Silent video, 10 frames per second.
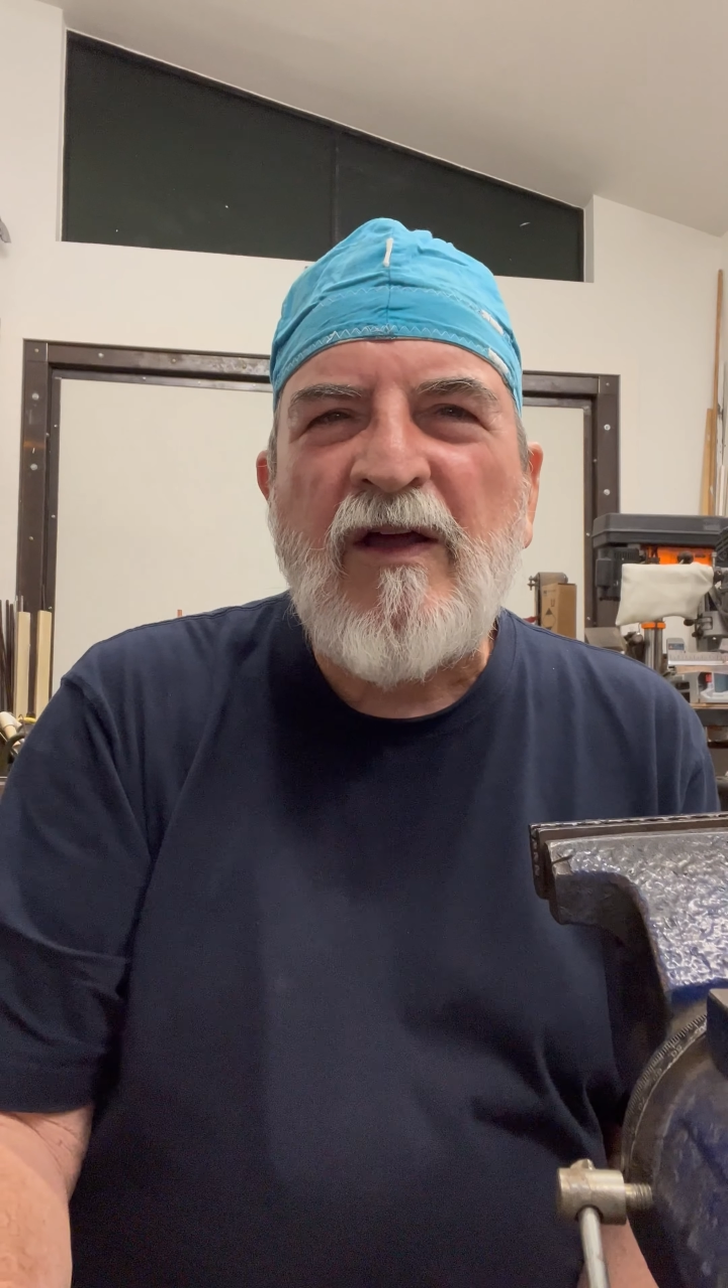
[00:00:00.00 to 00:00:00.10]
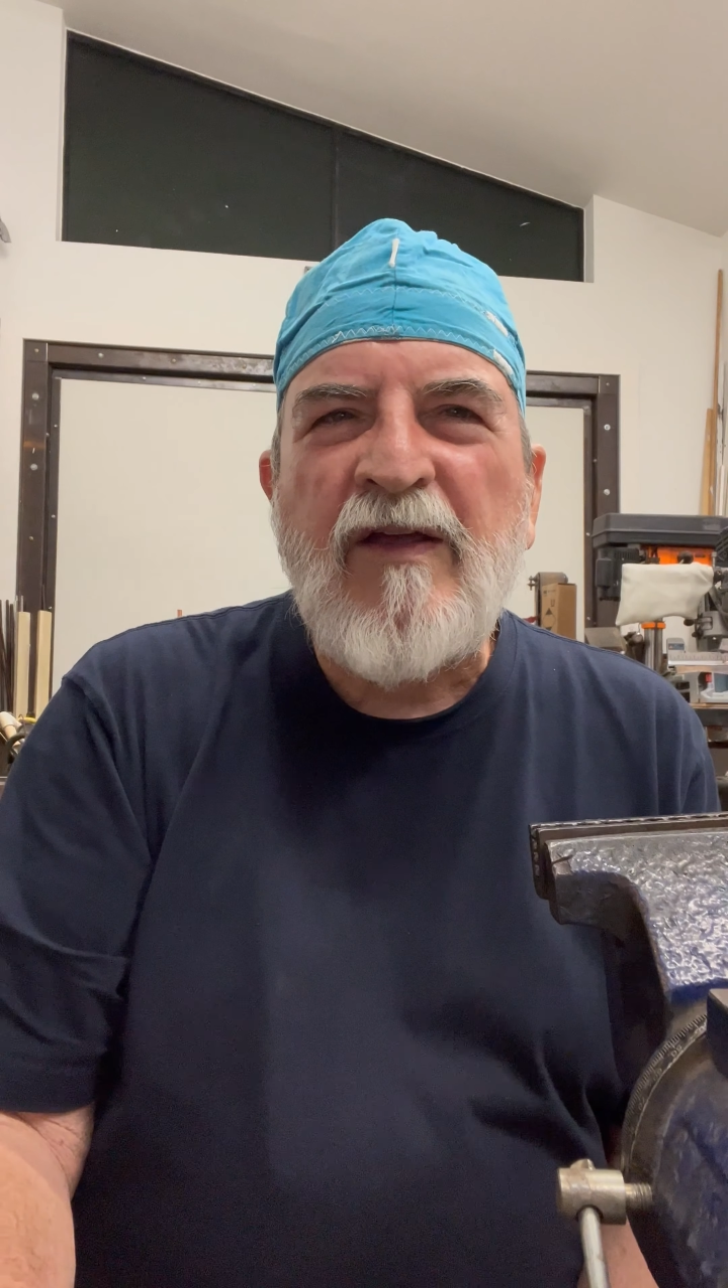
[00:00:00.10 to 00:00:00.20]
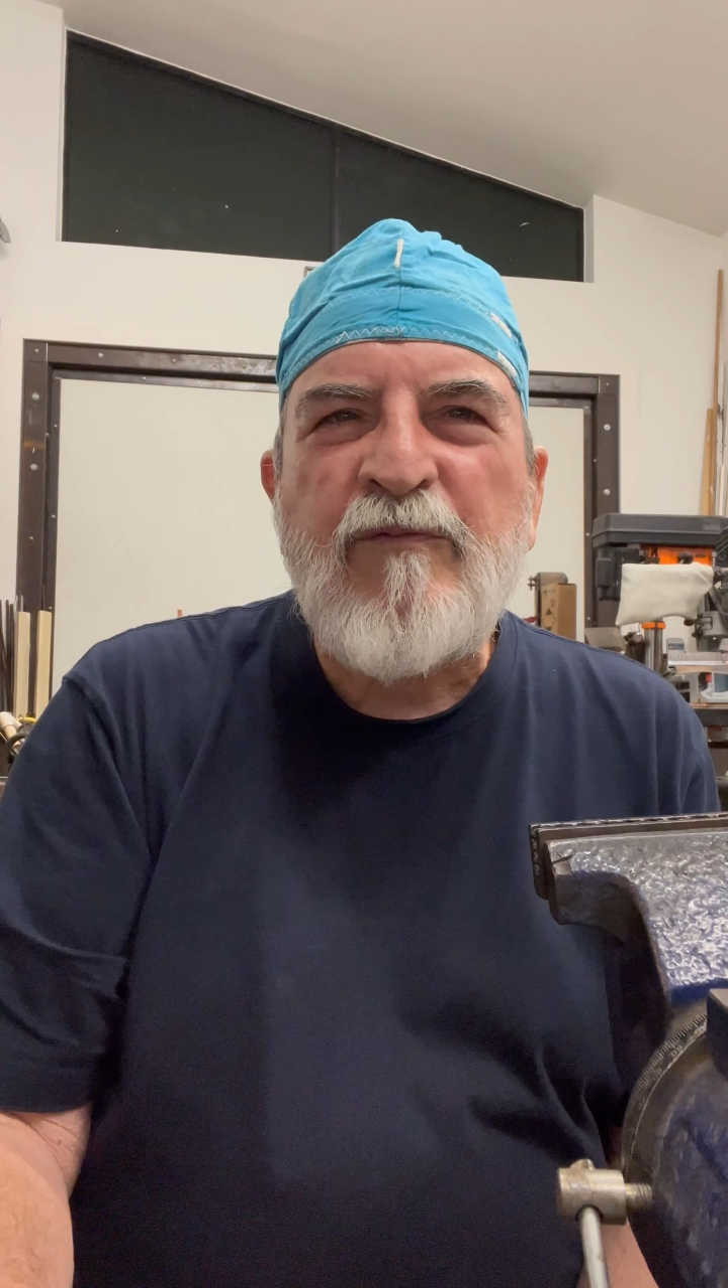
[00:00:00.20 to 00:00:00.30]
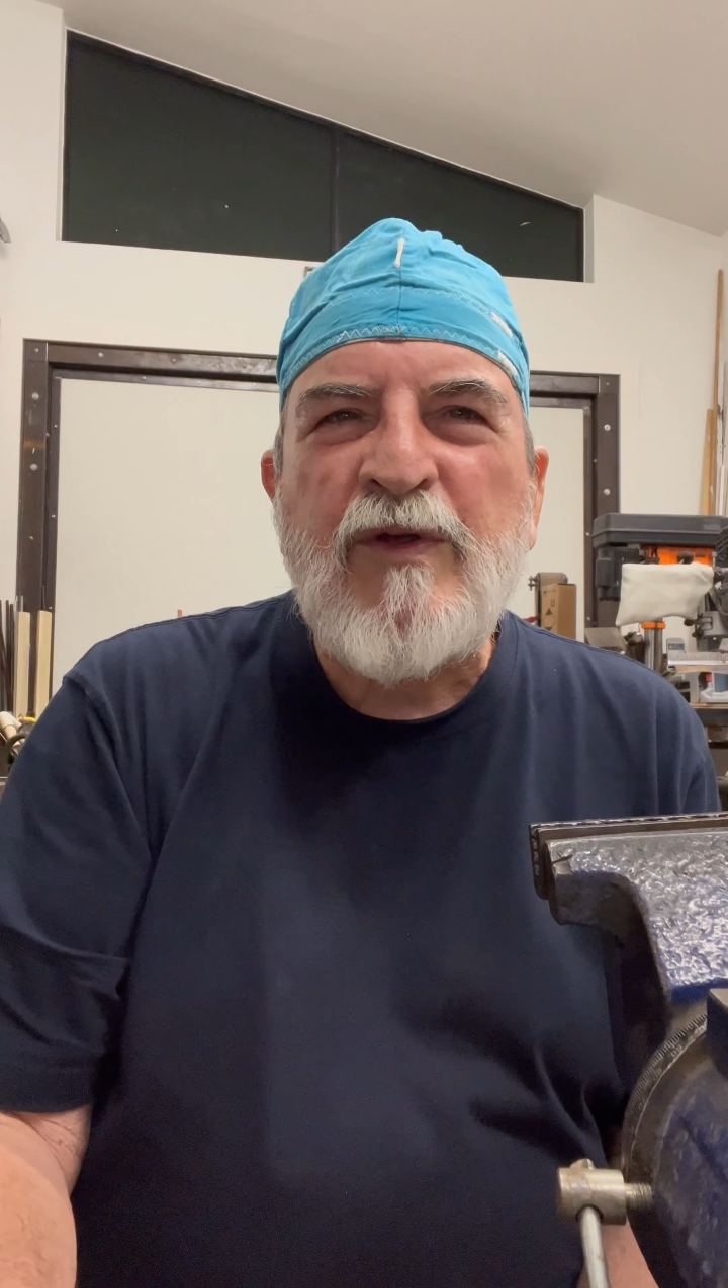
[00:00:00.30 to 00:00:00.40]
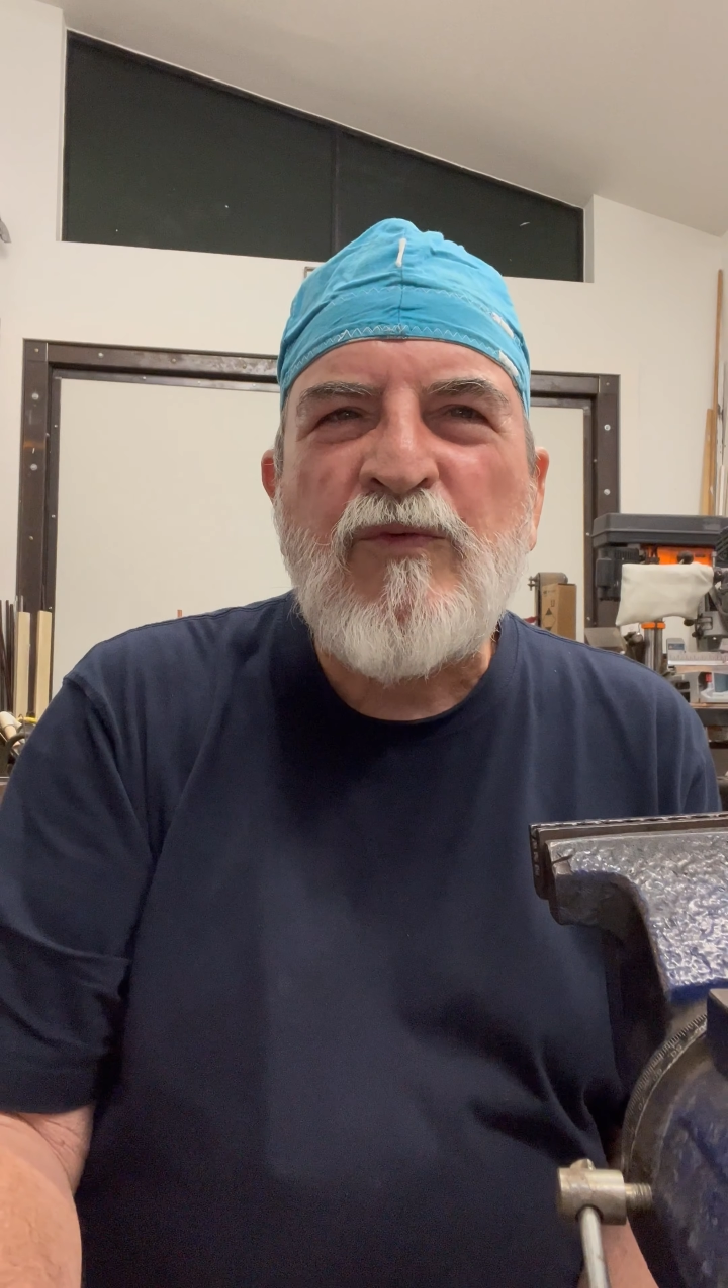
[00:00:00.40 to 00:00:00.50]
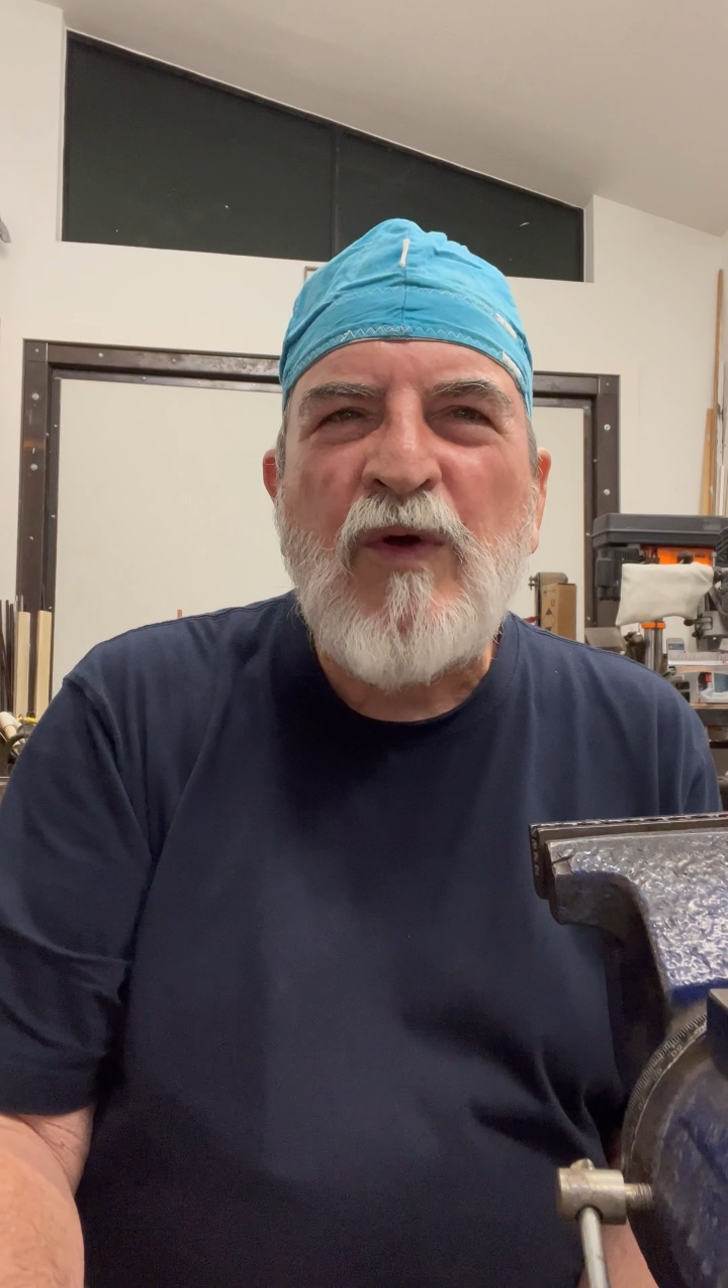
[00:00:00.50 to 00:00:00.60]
have been